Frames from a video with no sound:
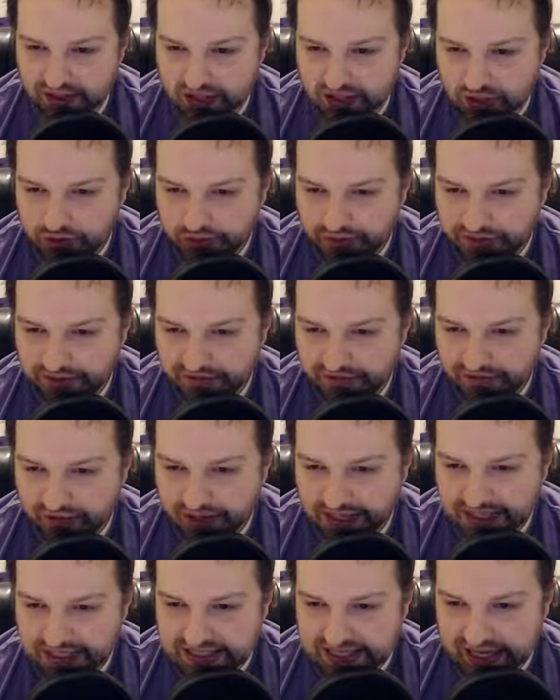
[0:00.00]
you will
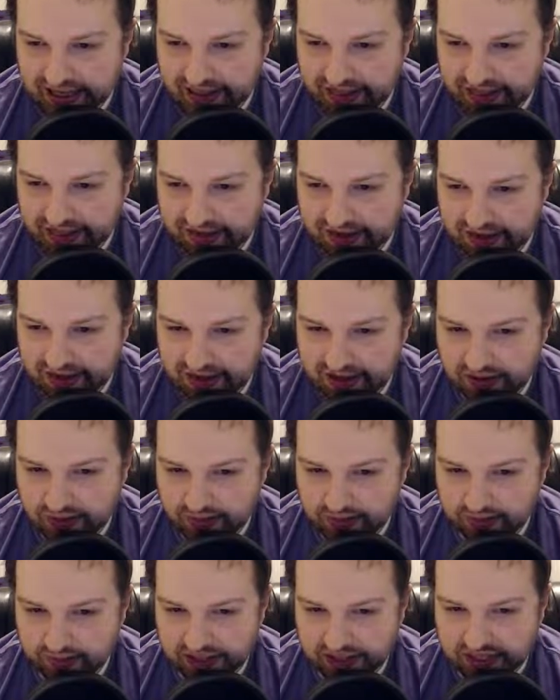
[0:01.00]
avoid death and
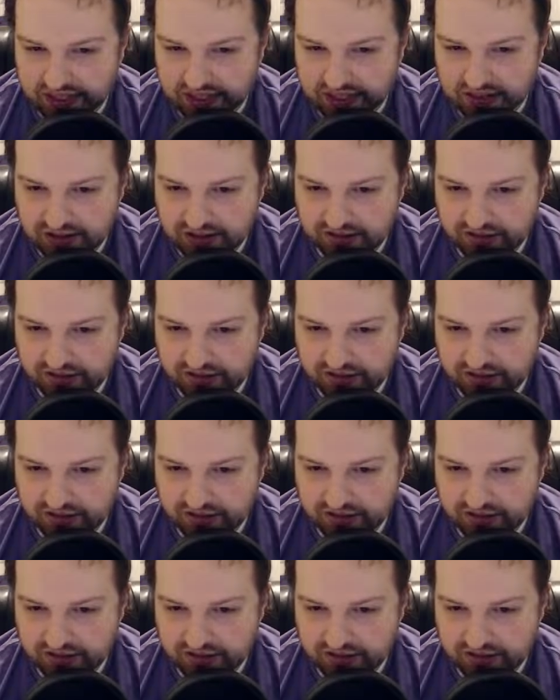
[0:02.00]
will be healed